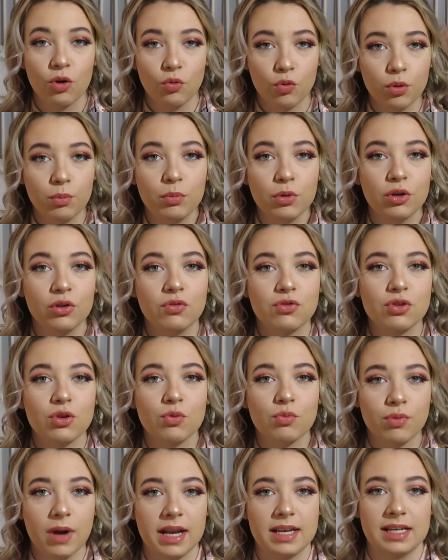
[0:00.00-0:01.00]
removes
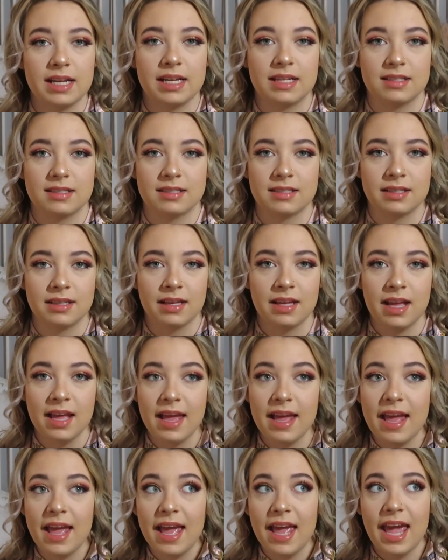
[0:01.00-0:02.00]
redness.
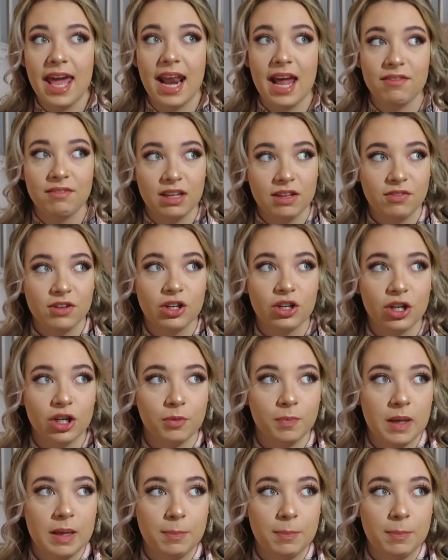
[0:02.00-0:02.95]
And I've even heard